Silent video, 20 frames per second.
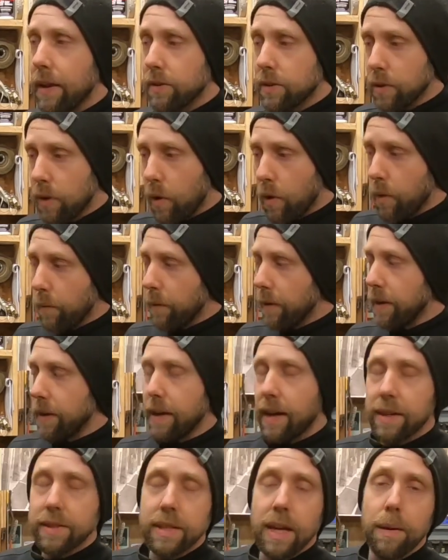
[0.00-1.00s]
So hopefully
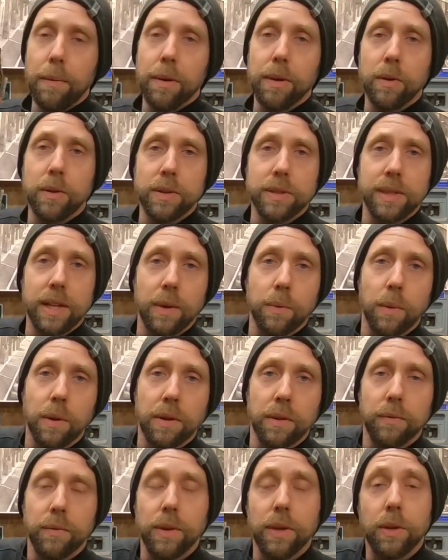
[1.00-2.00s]
next time I do a stick
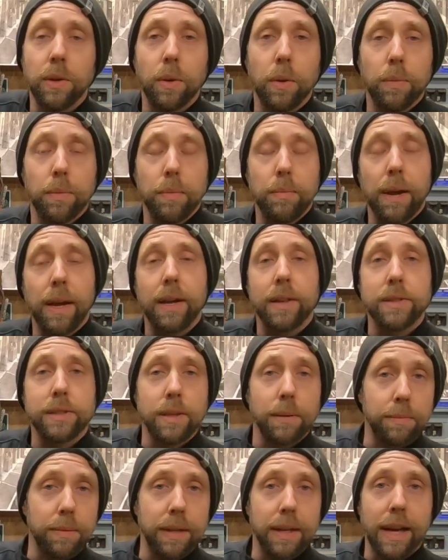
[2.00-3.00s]
welding video, we'll be making
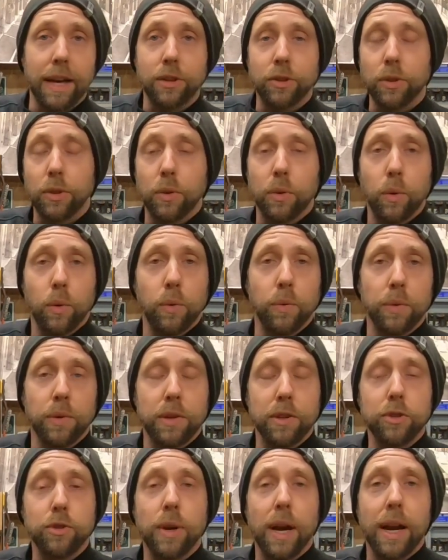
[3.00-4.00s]
something actually cool for the
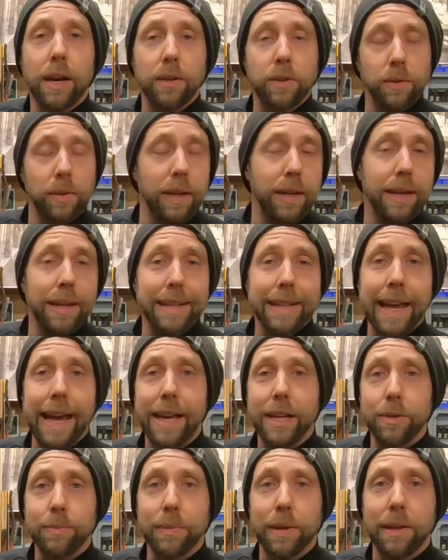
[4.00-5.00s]
tractor, like
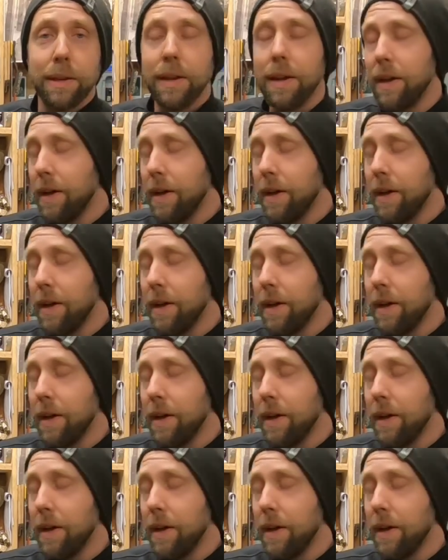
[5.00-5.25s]
attachment.